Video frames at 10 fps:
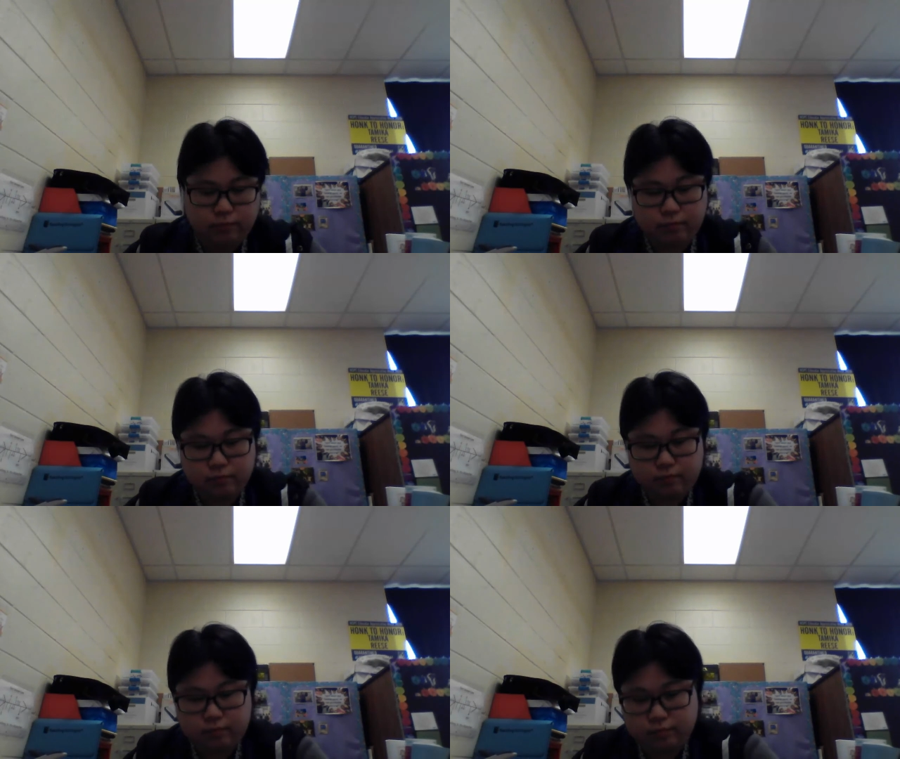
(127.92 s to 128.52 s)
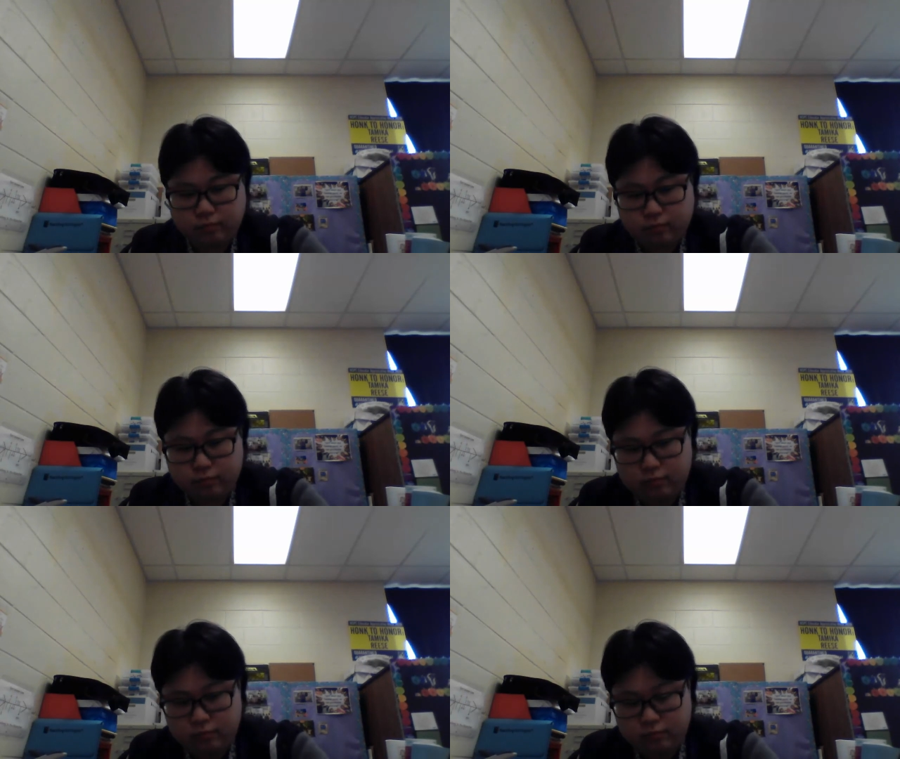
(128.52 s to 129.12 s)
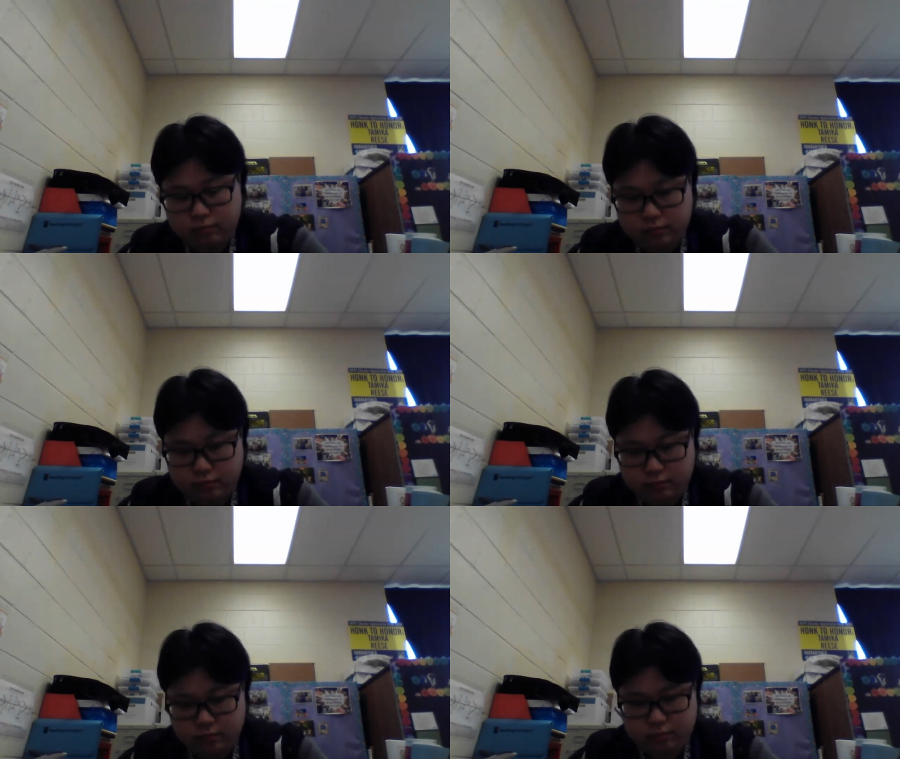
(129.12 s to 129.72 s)

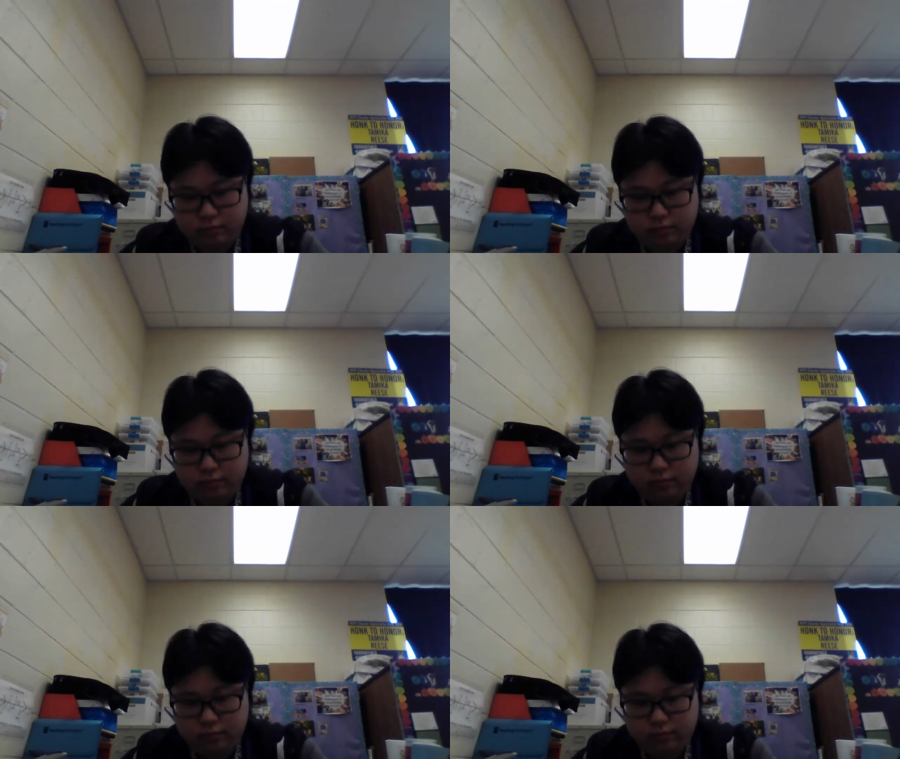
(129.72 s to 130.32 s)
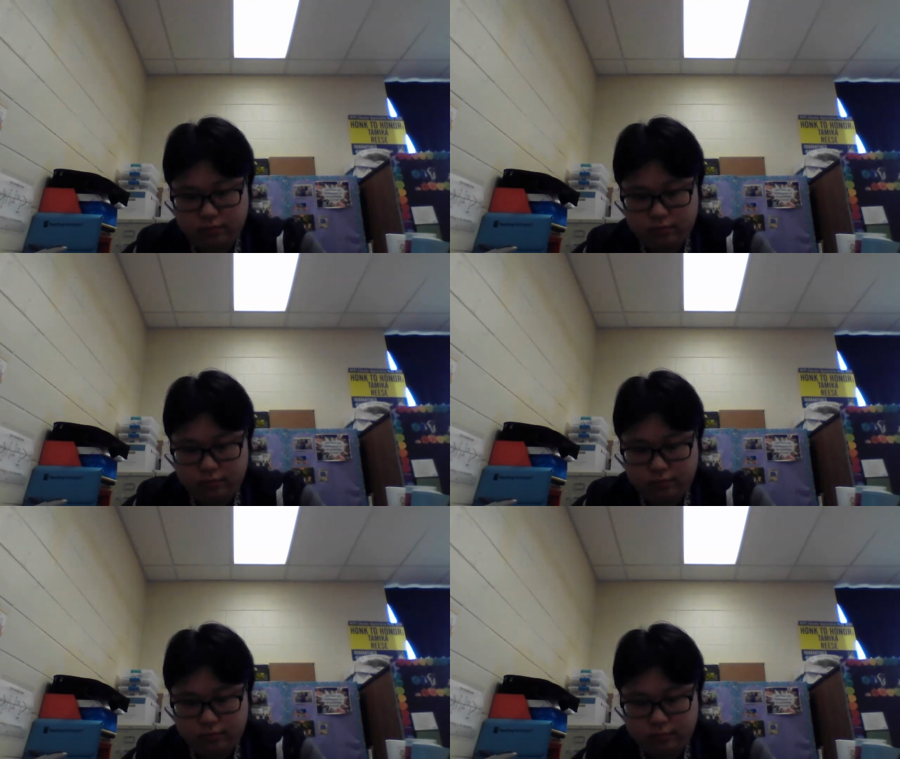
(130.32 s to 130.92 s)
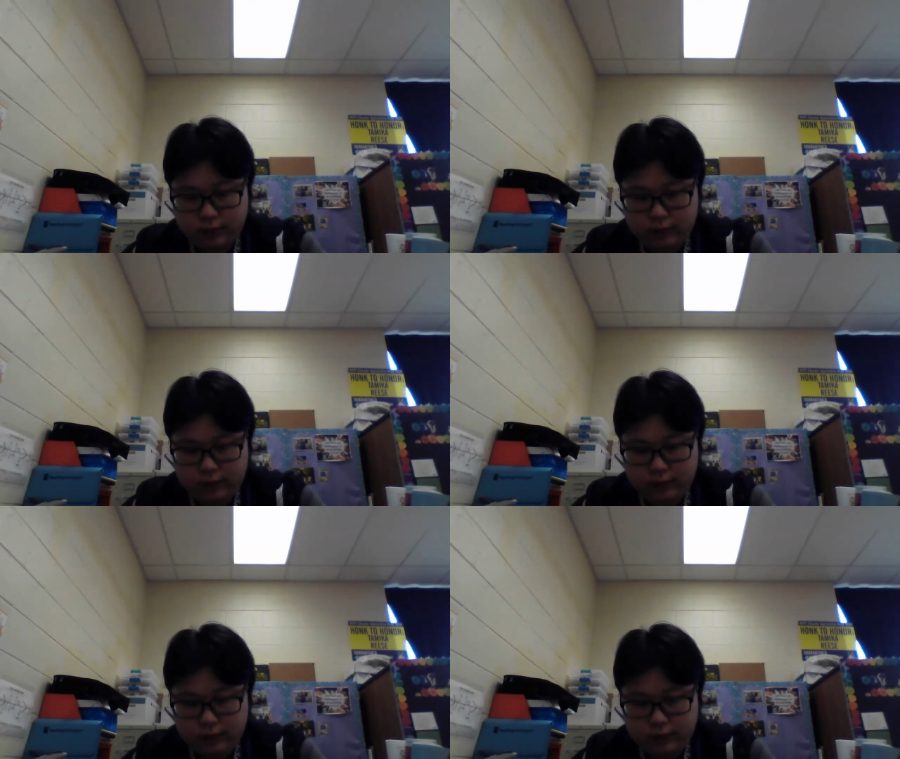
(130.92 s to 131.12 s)
(silence)